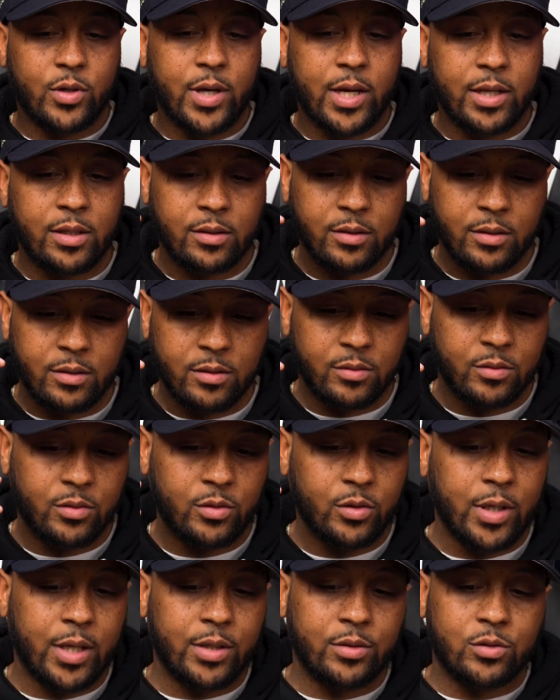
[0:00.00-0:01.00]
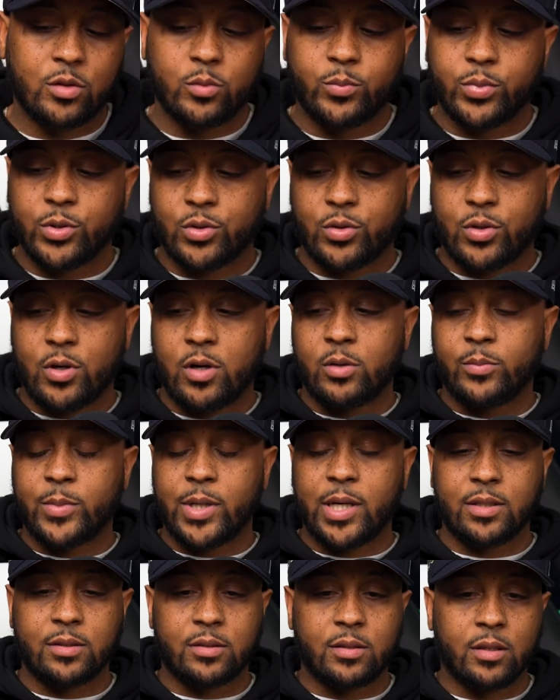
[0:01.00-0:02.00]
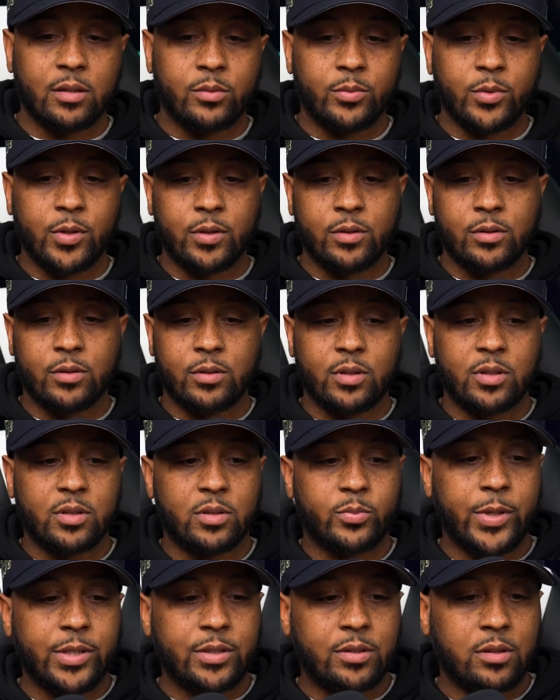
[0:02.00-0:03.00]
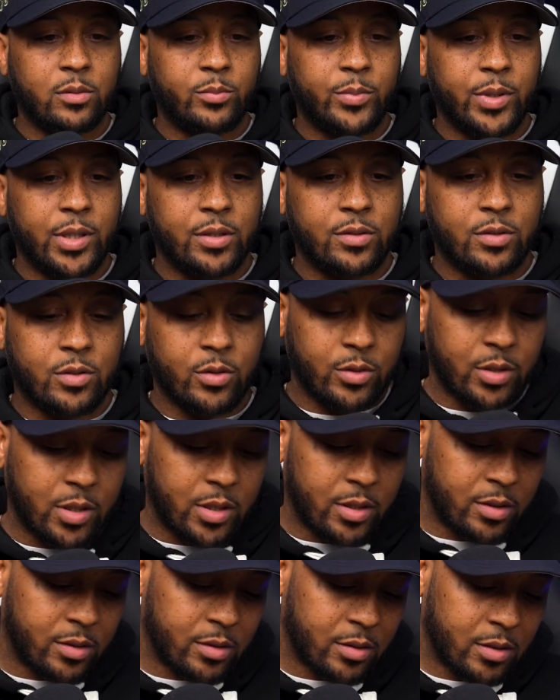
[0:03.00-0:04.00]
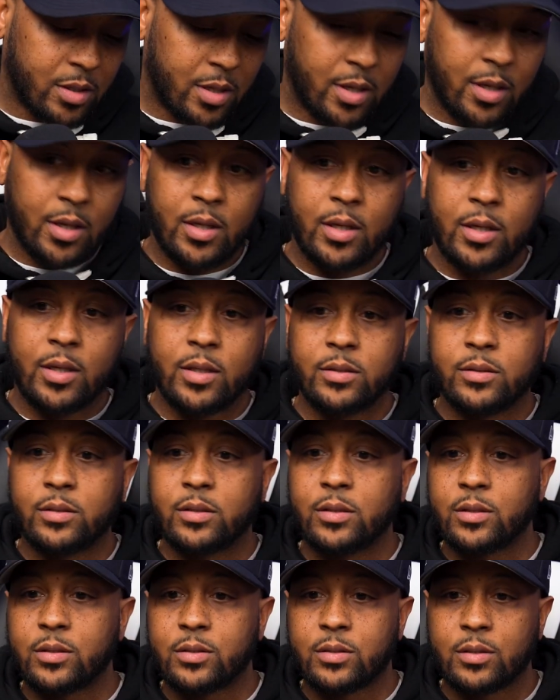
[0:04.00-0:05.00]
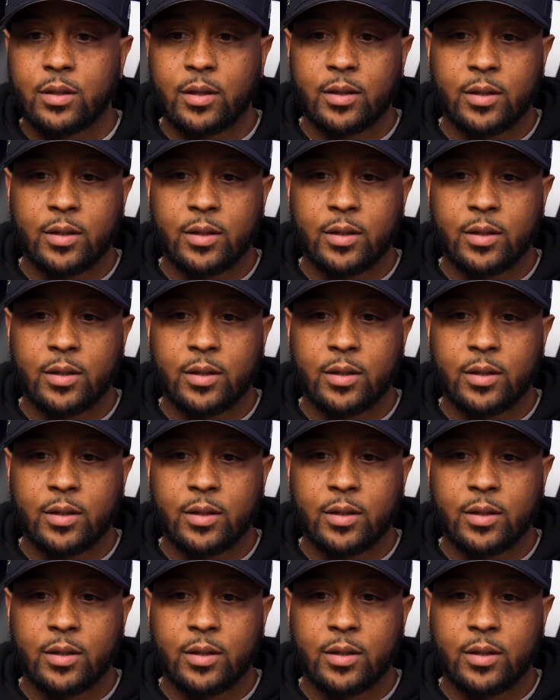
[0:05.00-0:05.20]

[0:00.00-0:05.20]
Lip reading: got a super strong mindset, bro, especially being so young and just